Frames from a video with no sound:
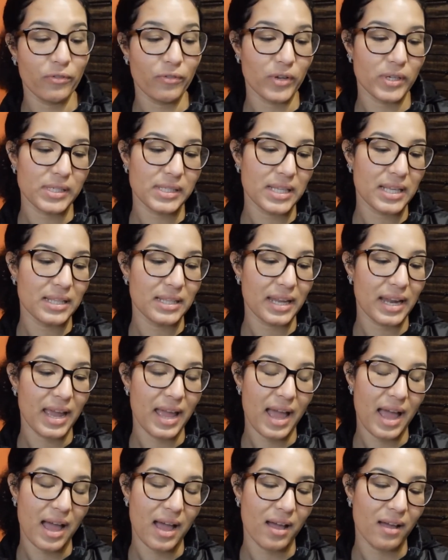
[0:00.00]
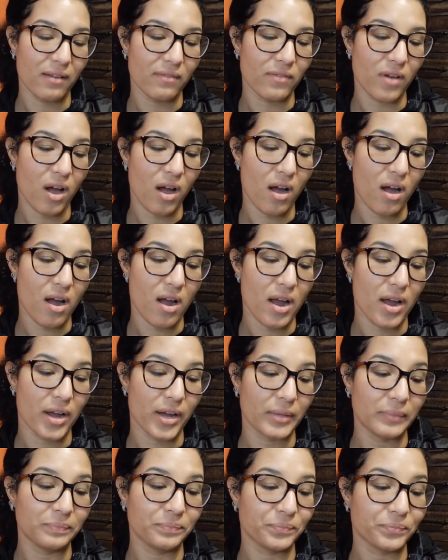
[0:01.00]
first thing that I have
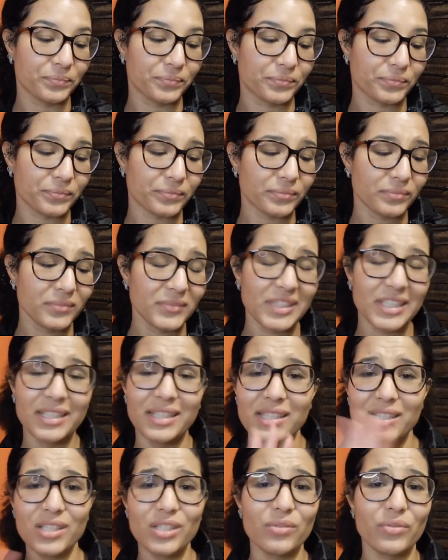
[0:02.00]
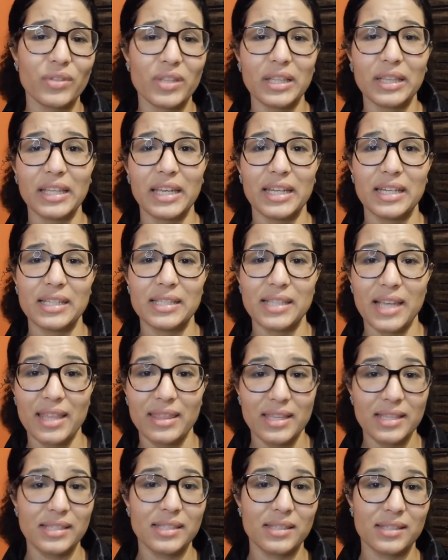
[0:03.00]
are, this is for the ladies,
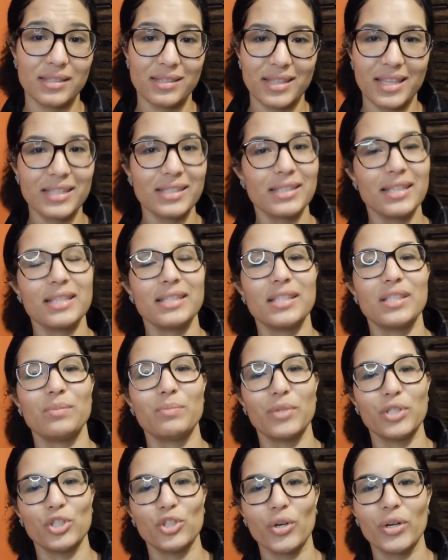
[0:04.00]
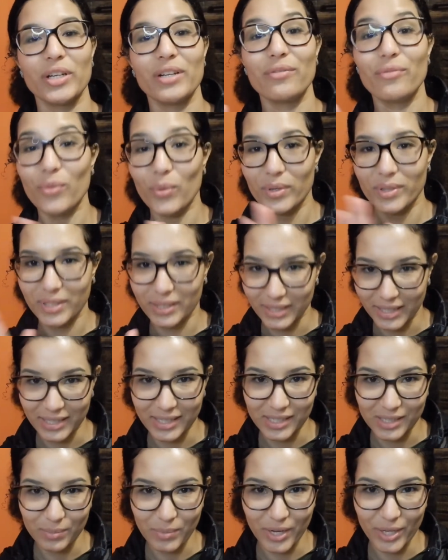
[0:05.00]
and this list is majority for the
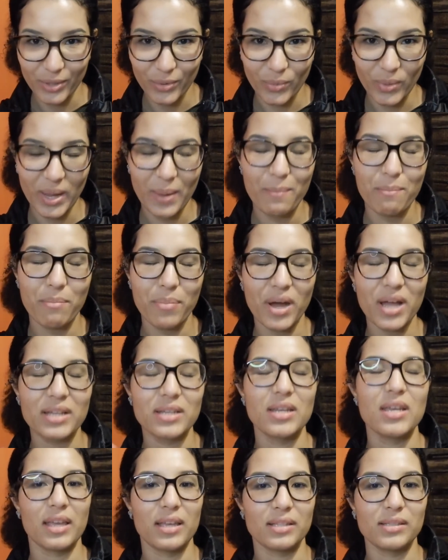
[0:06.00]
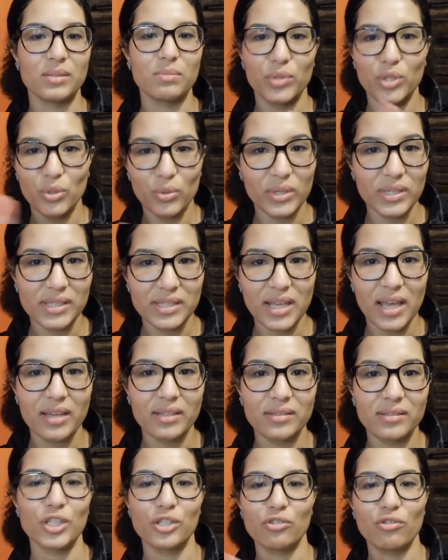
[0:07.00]
ladies, by the way, but it's
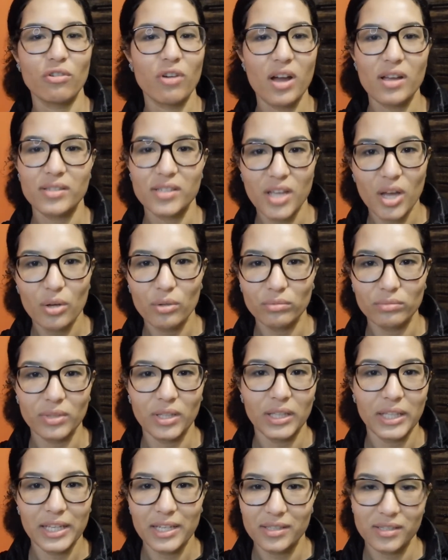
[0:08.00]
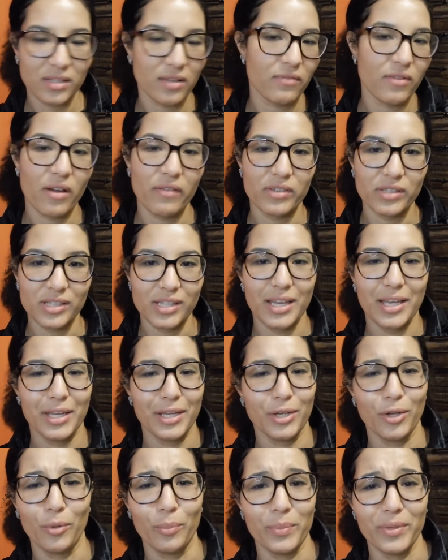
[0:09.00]
unisex. Just cross out the lady stuff, obviously,
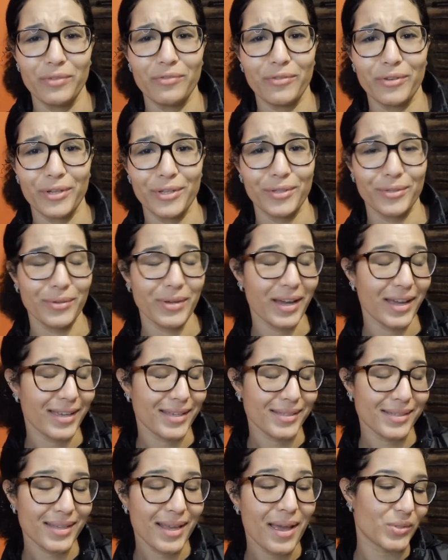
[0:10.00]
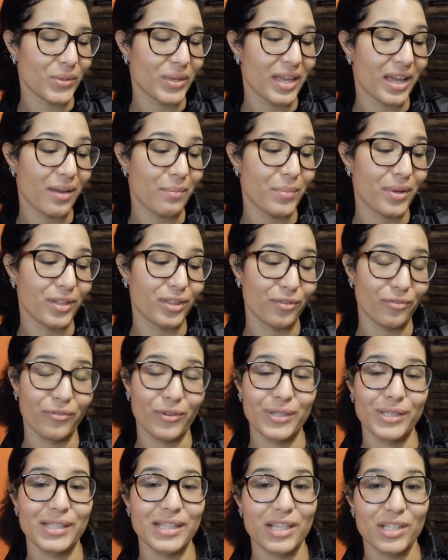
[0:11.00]
and it'll be for you guys. So yeah, but the
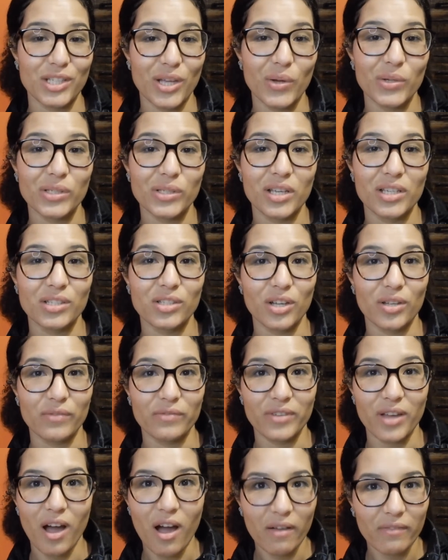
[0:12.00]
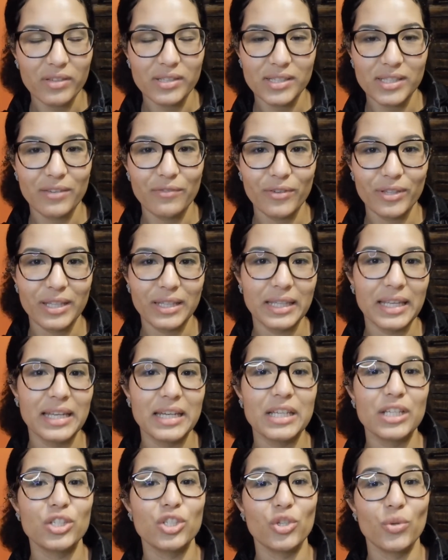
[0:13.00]
first thing is all obviously for the
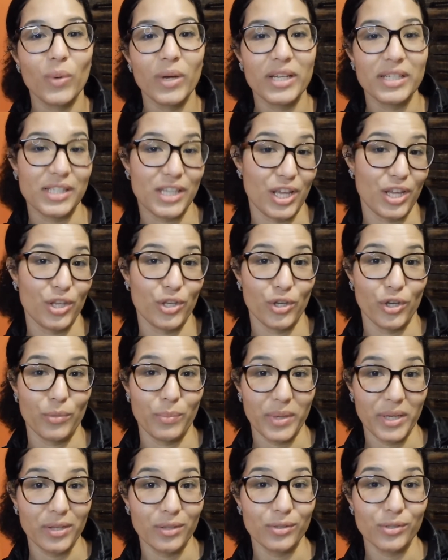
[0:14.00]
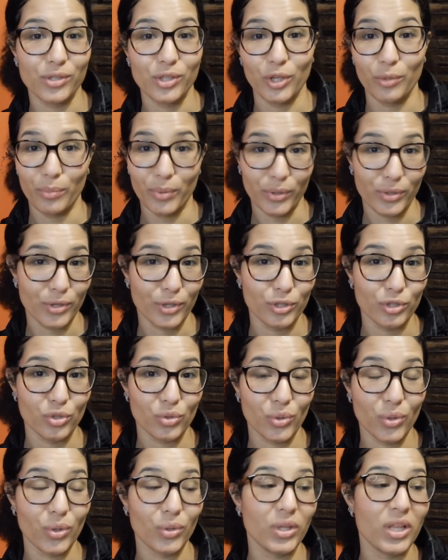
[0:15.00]
ladies. You want to take your pills, your birth
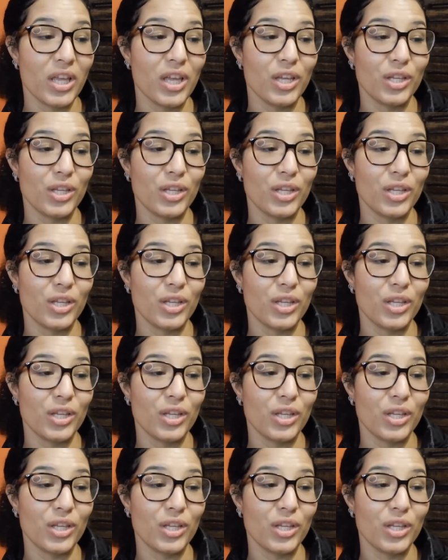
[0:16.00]
control.